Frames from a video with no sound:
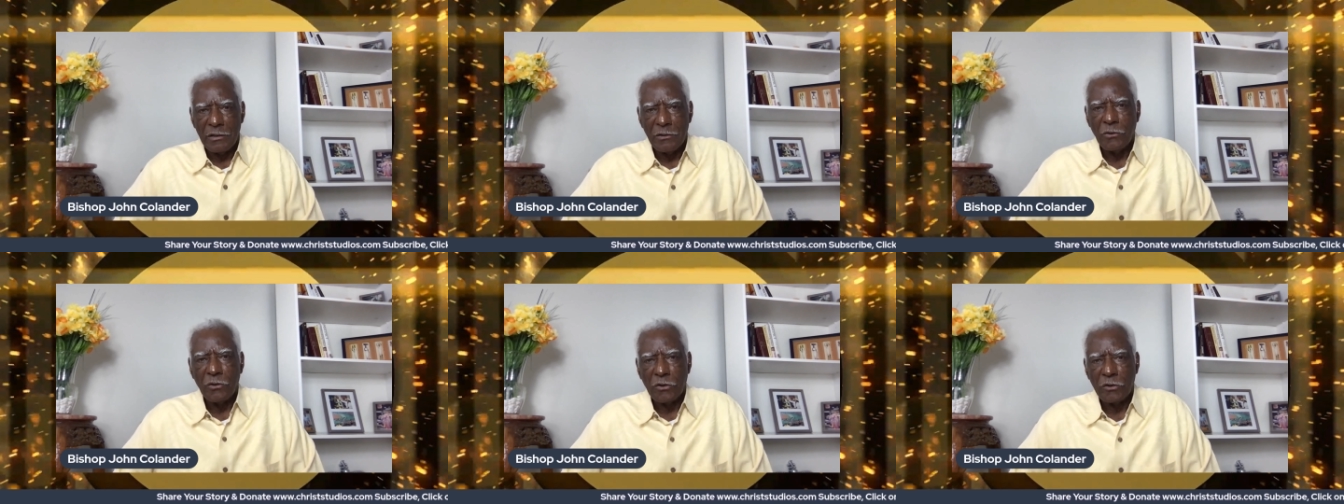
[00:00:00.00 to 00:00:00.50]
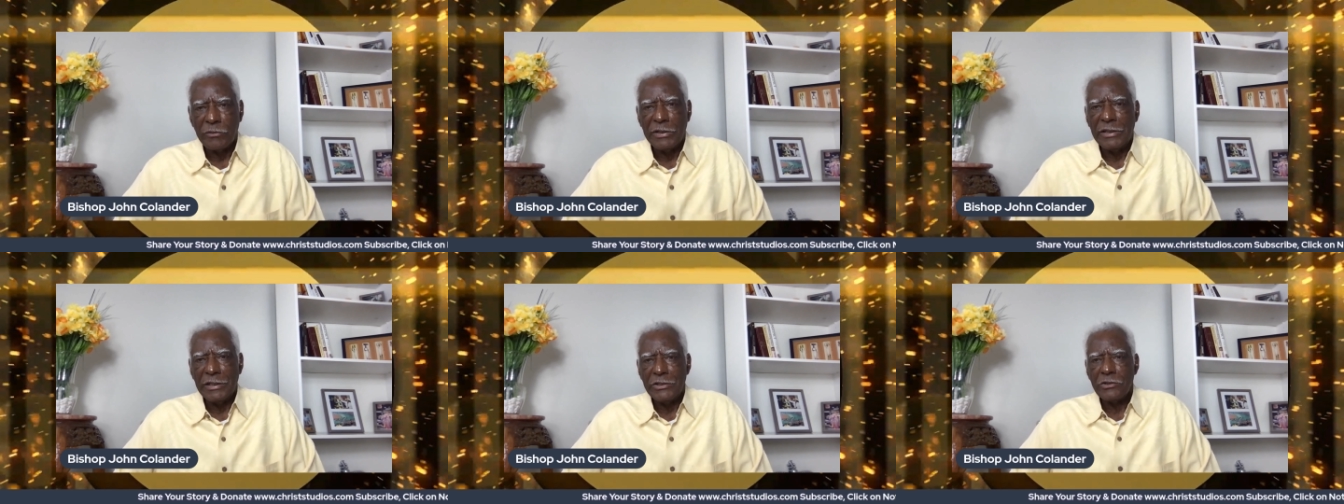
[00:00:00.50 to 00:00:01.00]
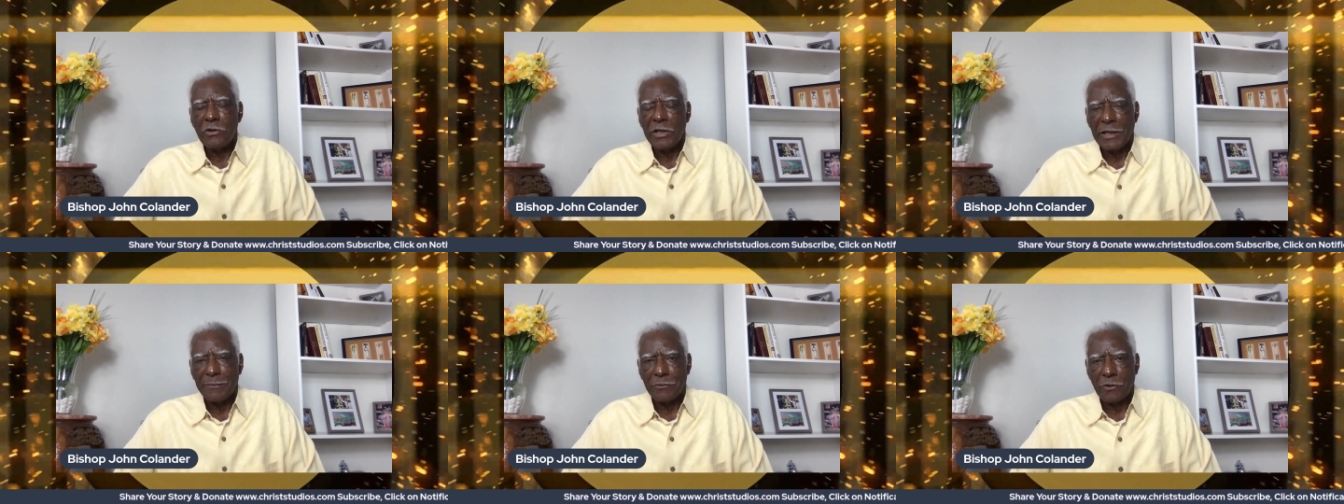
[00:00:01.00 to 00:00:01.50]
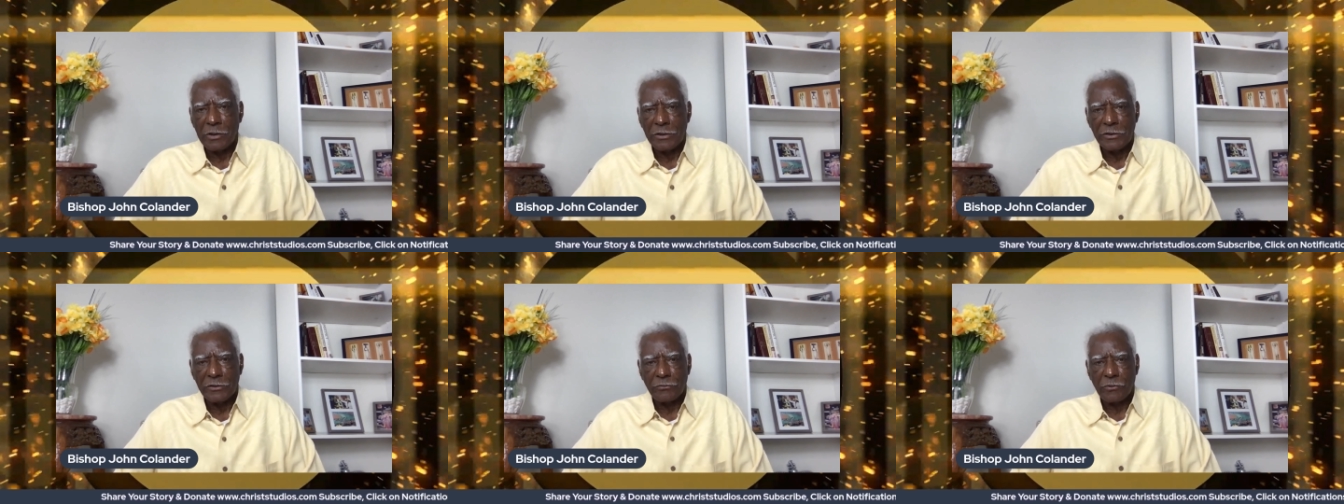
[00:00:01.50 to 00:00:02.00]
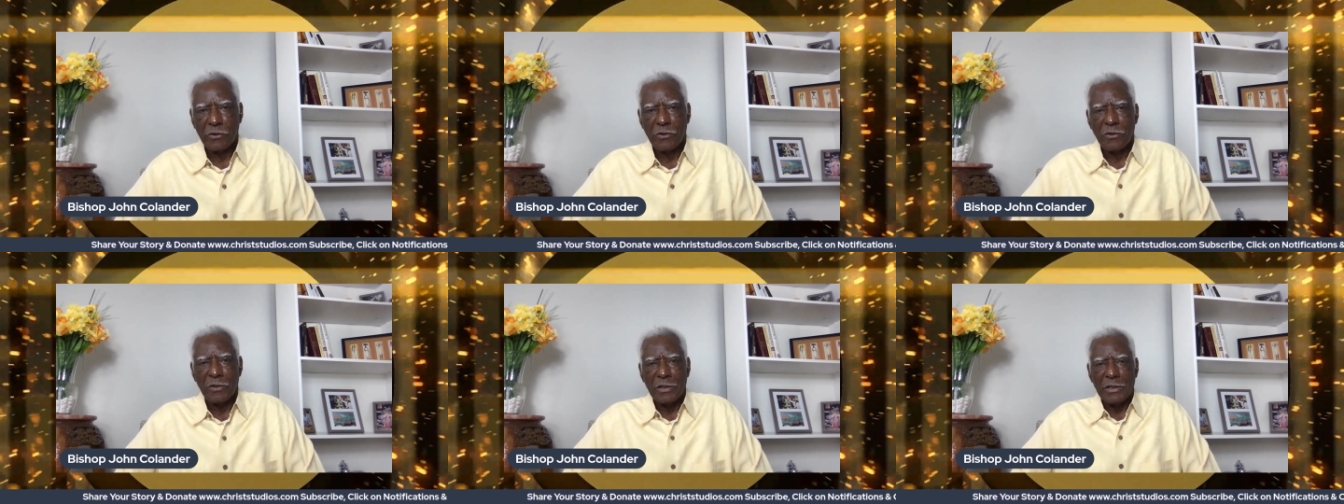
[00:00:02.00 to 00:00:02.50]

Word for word: Oh Lord, we need your help, Lord, in this world.